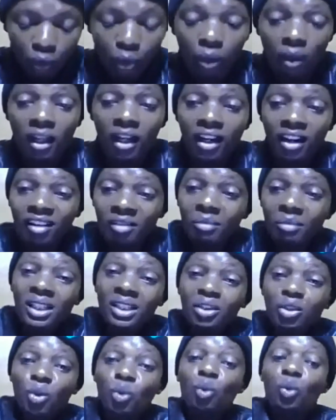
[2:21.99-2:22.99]
So the
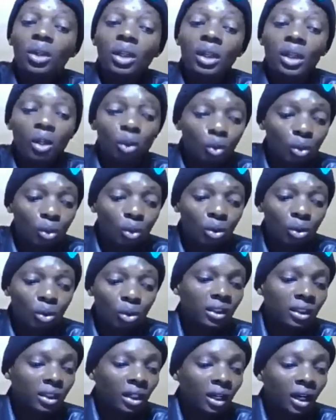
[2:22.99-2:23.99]
government should look
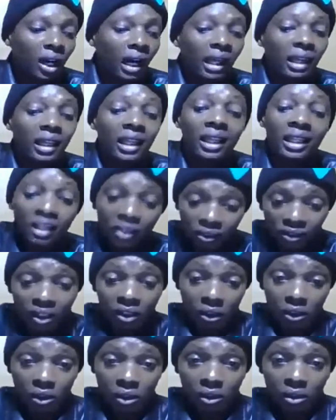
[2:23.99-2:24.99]
at the
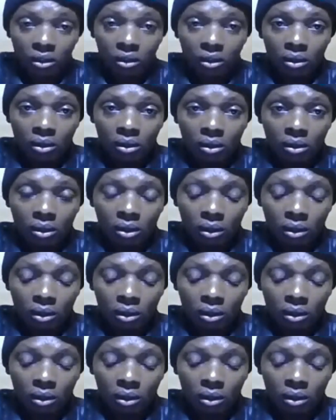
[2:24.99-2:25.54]
research.